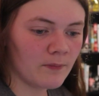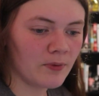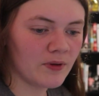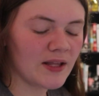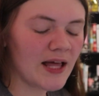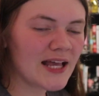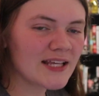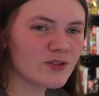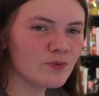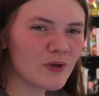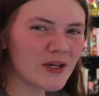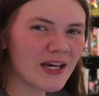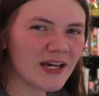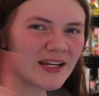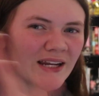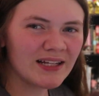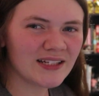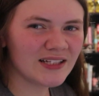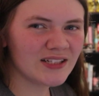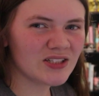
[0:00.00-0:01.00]
But last
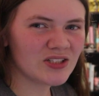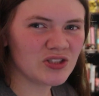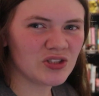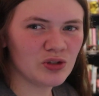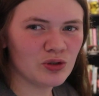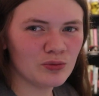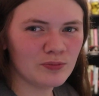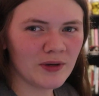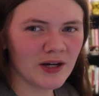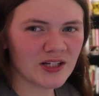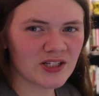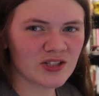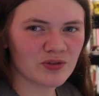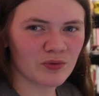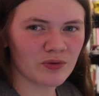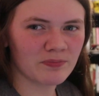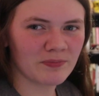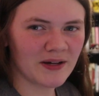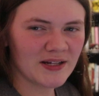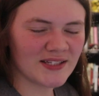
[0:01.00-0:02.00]
weekend I didn't do
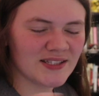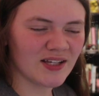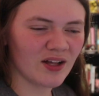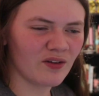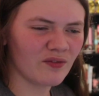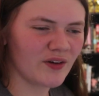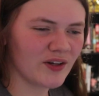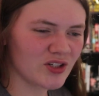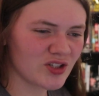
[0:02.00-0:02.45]
much with myself.